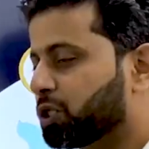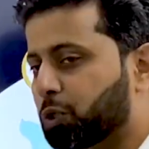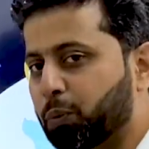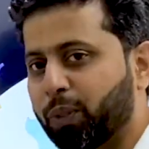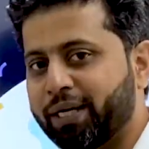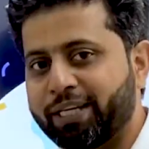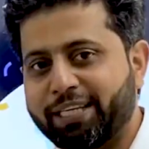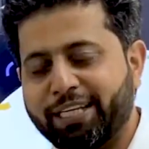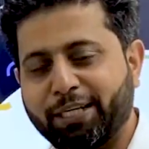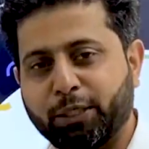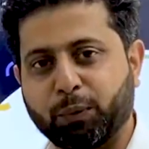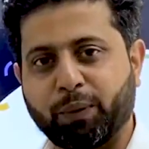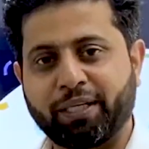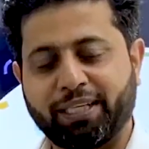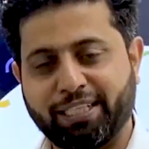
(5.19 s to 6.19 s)

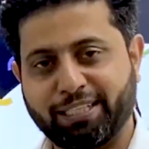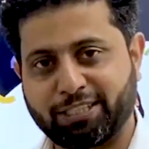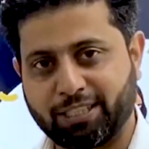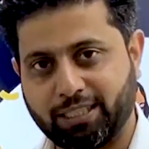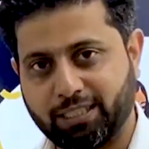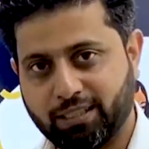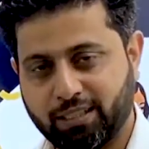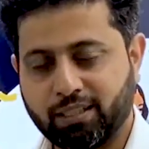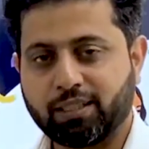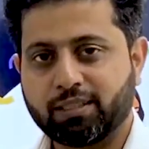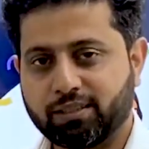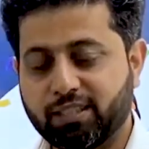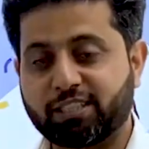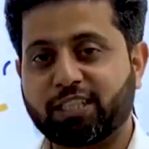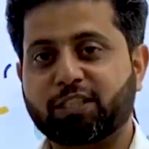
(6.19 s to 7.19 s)
2023.
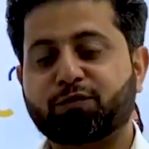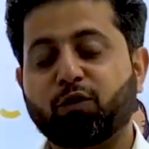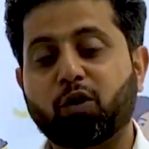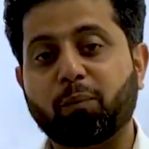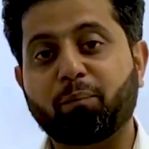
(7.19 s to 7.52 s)
This is for